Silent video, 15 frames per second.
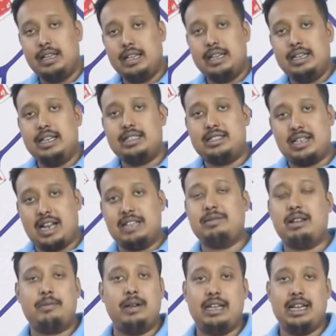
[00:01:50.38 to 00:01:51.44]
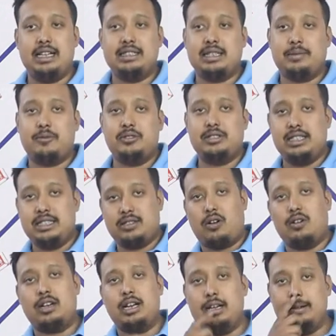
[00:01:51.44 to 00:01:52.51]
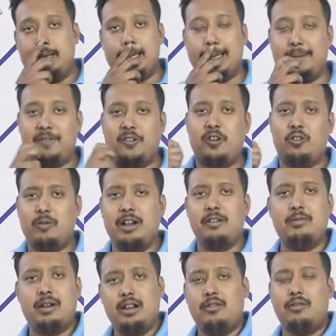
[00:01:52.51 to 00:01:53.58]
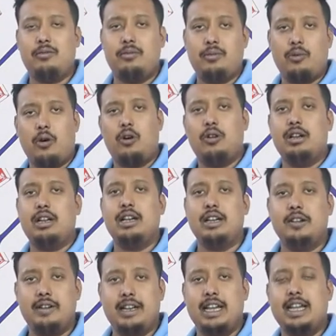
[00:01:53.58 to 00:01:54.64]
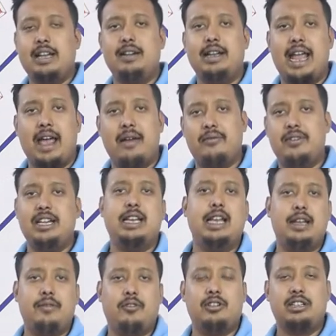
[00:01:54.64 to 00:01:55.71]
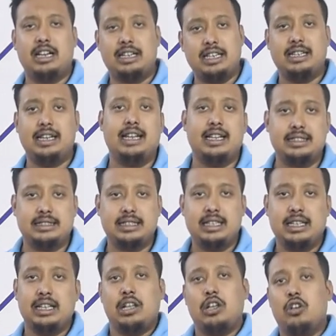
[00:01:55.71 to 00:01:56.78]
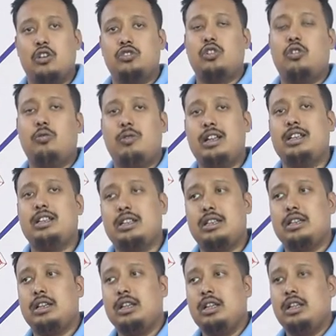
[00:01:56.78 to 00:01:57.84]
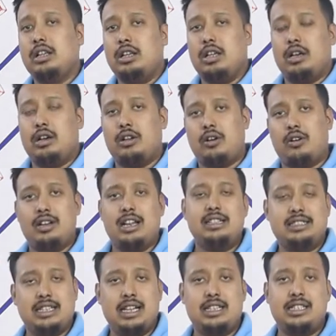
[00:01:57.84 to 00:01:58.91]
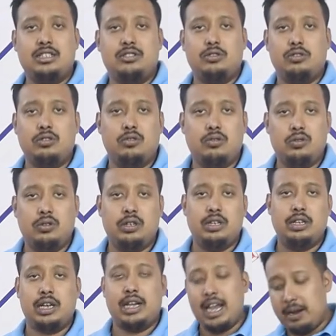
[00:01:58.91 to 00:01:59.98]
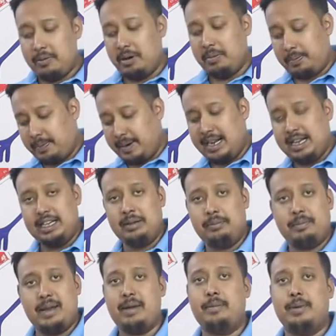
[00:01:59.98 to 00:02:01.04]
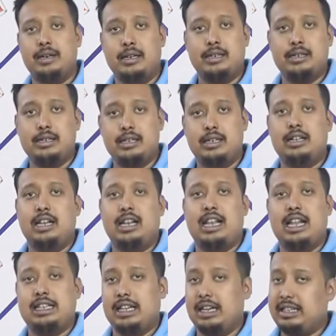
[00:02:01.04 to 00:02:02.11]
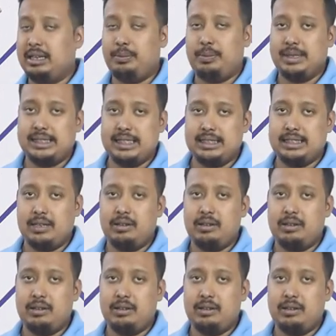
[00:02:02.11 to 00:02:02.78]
this transfer printing, suppose this order you're getting for one order, you're getting every day for 30 days. So what the online sellers used to do, they will print in a paper, like 30 pieces they